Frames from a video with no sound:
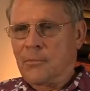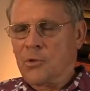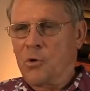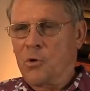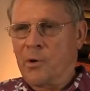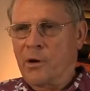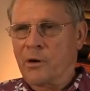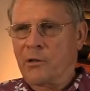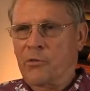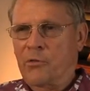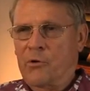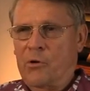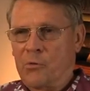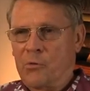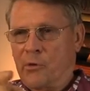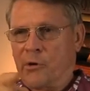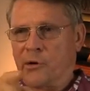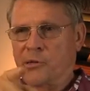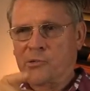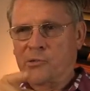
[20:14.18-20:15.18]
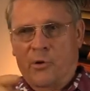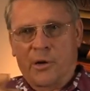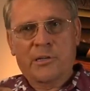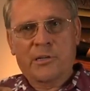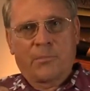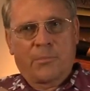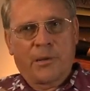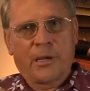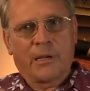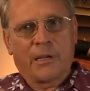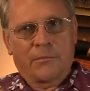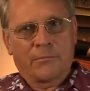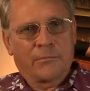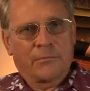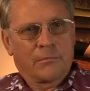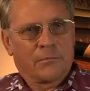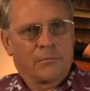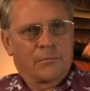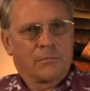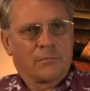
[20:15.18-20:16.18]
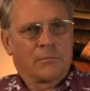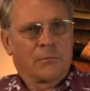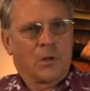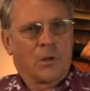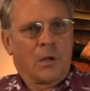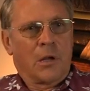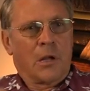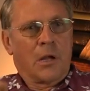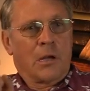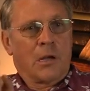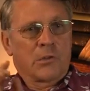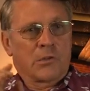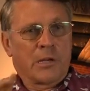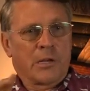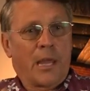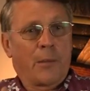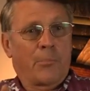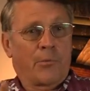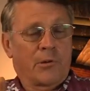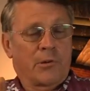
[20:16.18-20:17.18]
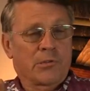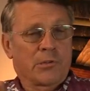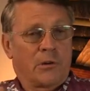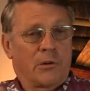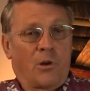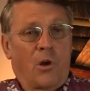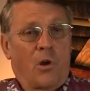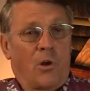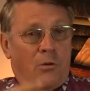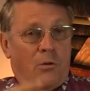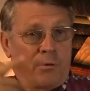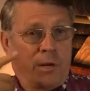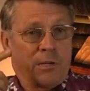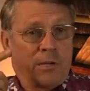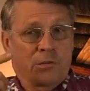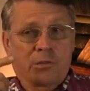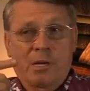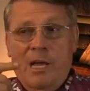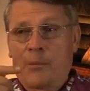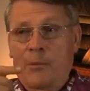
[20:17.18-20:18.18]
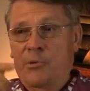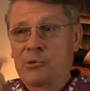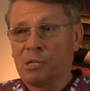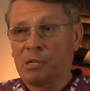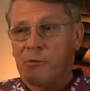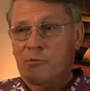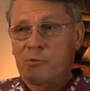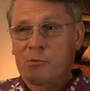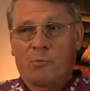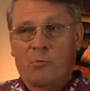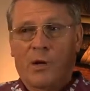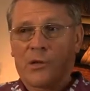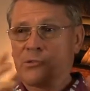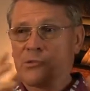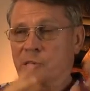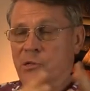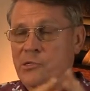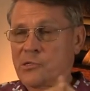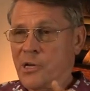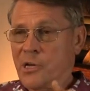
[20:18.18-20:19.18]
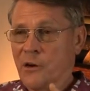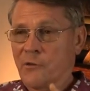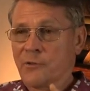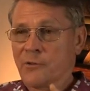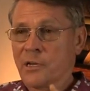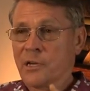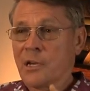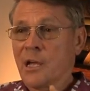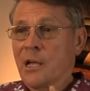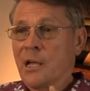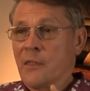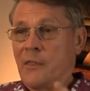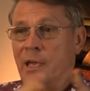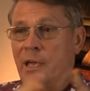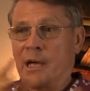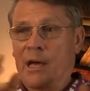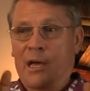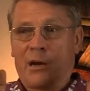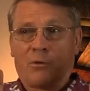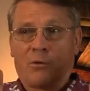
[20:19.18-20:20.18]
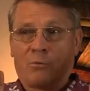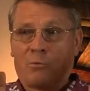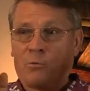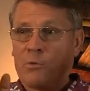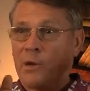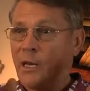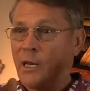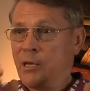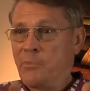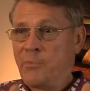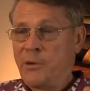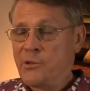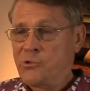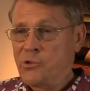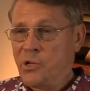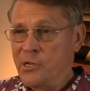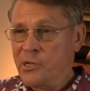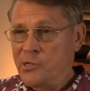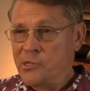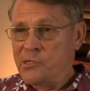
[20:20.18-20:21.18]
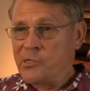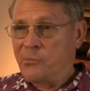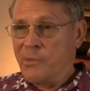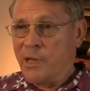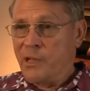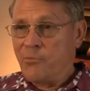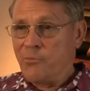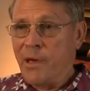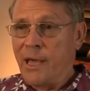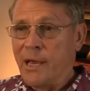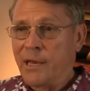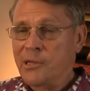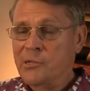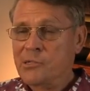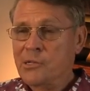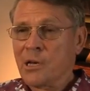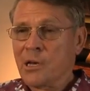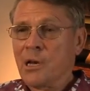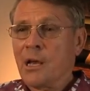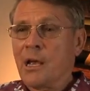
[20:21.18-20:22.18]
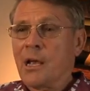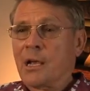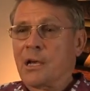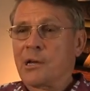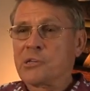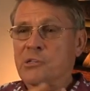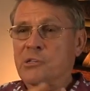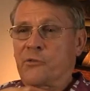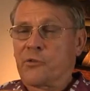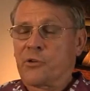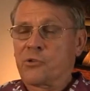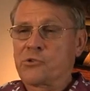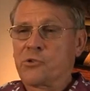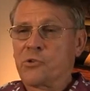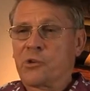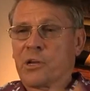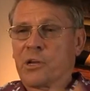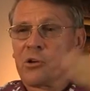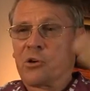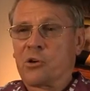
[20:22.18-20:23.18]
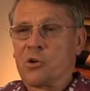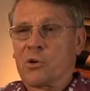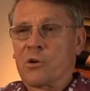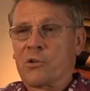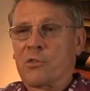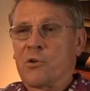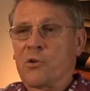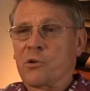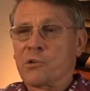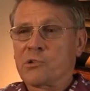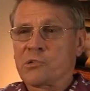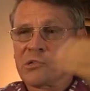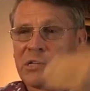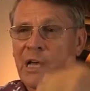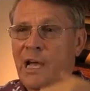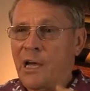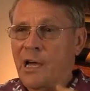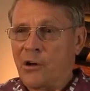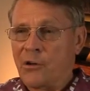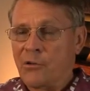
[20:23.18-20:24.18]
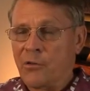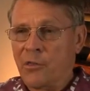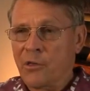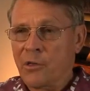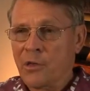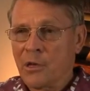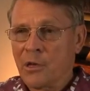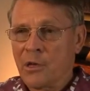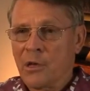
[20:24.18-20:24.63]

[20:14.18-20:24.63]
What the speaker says: You want to throw it where he's going to be. Snipers, long-range snipers have to watch this carefully. They got to really be genius at mathematics, because if you're shooting north or south,